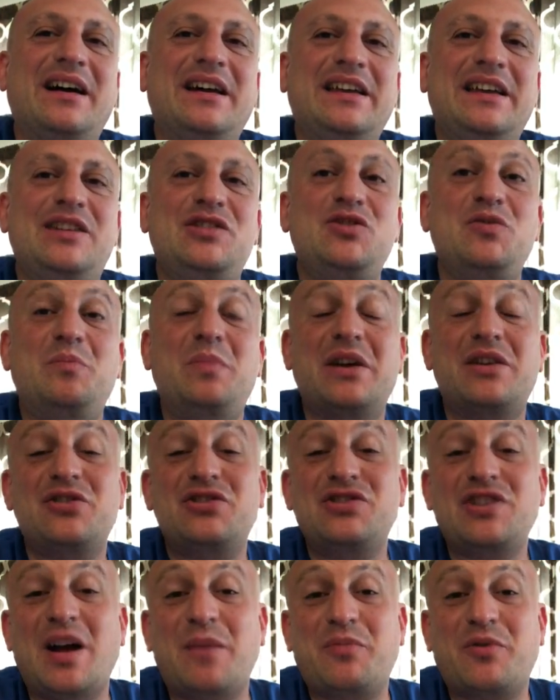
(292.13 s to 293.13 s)
In You Better
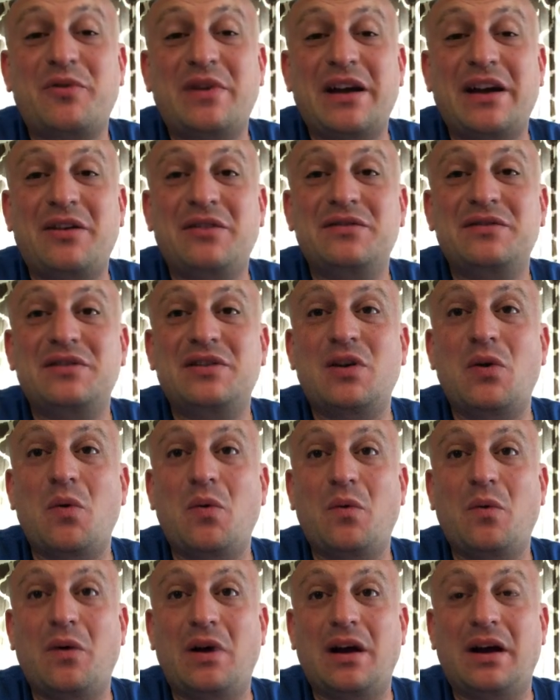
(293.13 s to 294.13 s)
Shop Around,
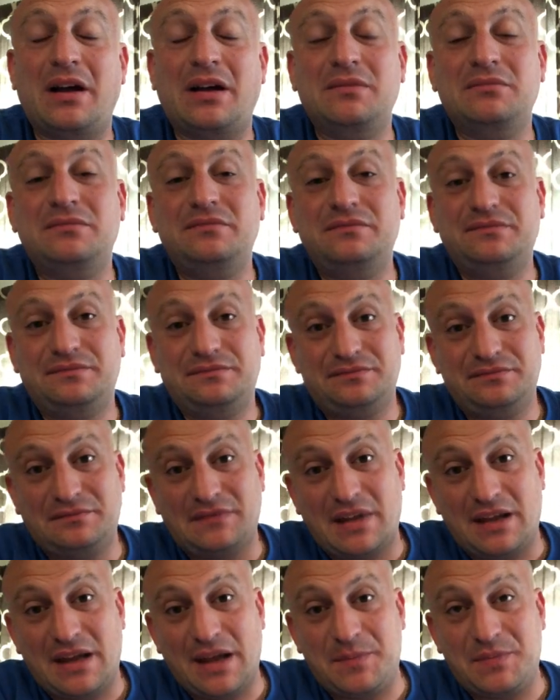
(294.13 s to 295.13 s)

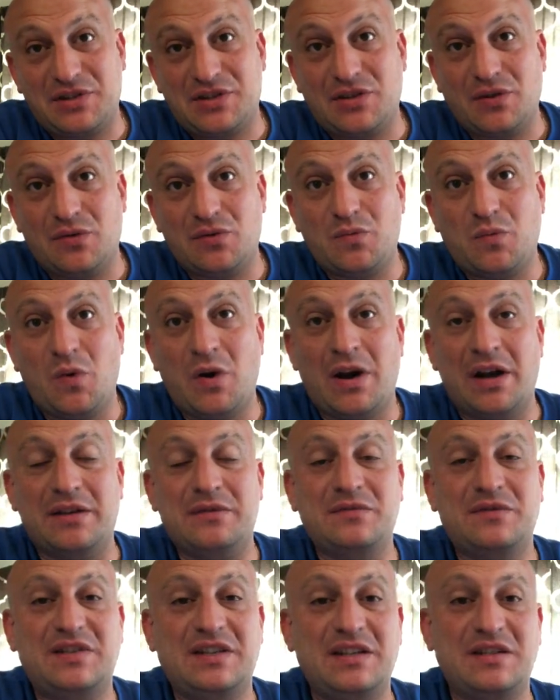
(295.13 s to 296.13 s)
episode
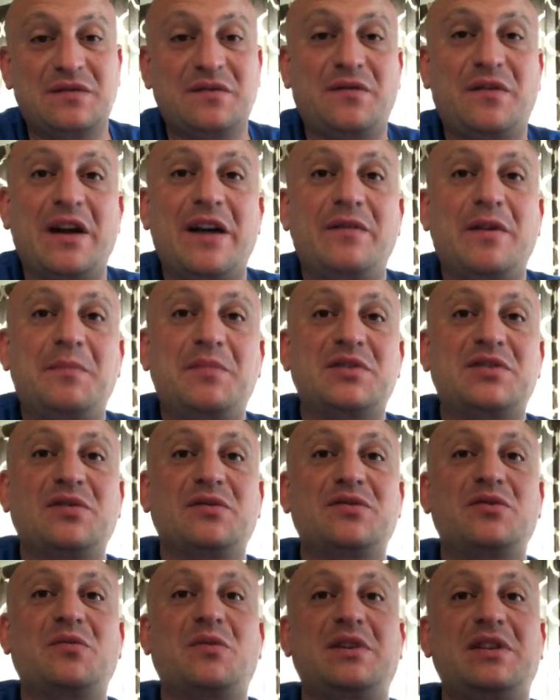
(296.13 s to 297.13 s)
1, season 5,
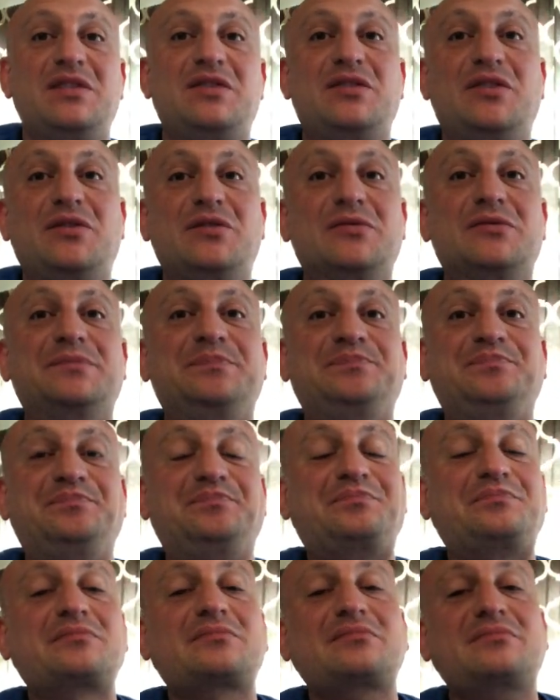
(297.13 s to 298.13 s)
episode 22,
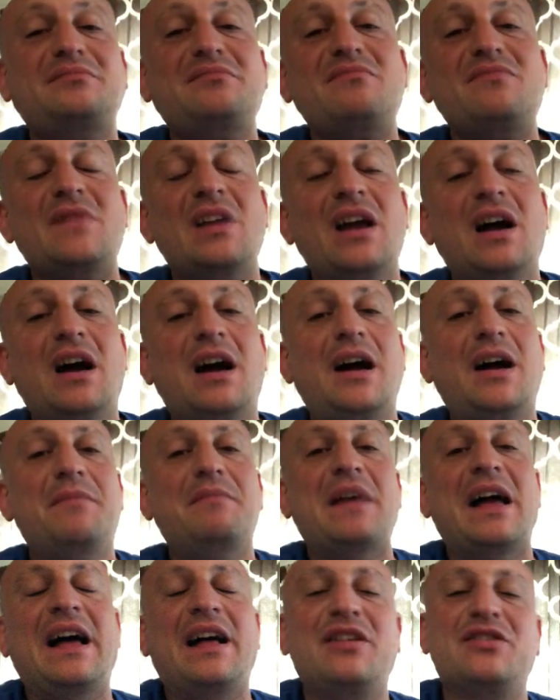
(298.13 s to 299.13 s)

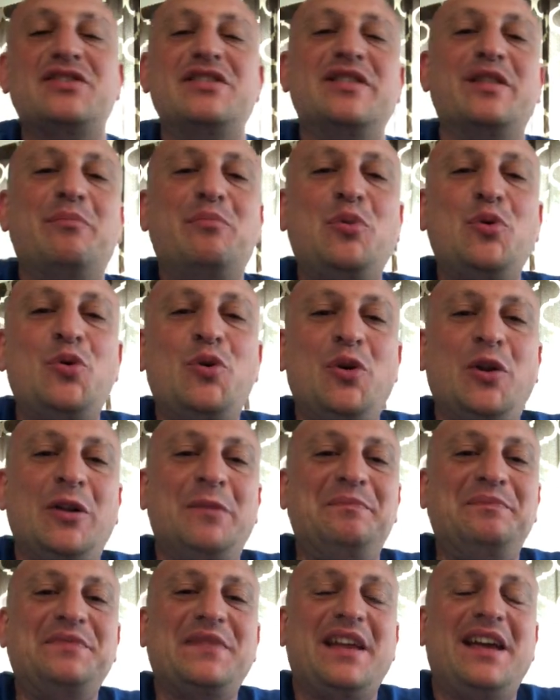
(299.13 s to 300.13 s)
Al's in the
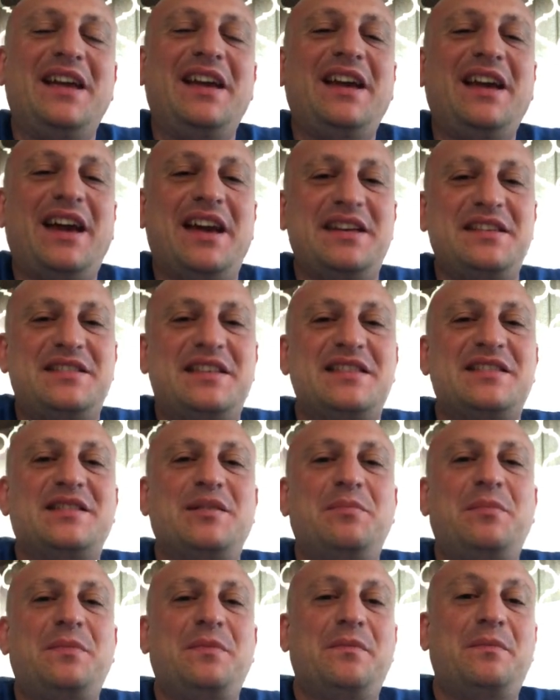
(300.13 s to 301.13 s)
pool, and he says
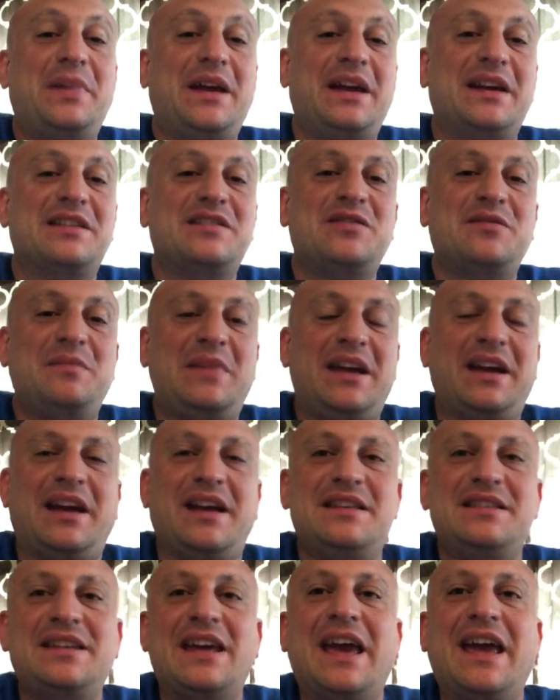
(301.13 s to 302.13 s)
to Peg to make
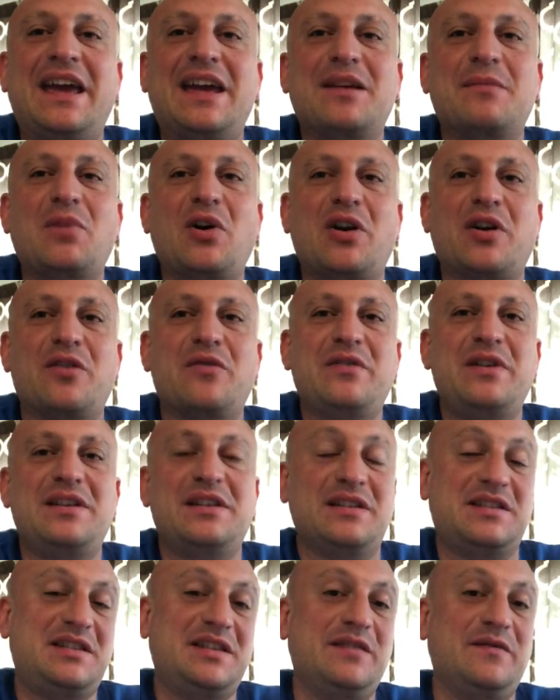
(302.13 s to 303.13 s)
a Tang
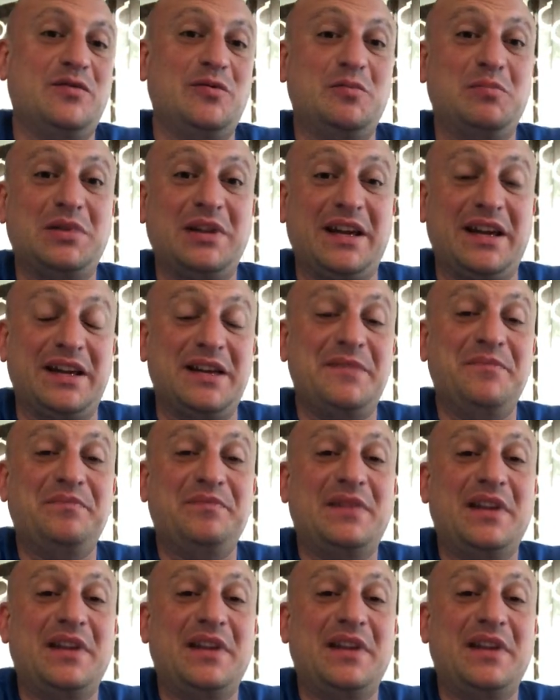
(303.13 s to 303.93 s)
margarita, s'il vous plaît.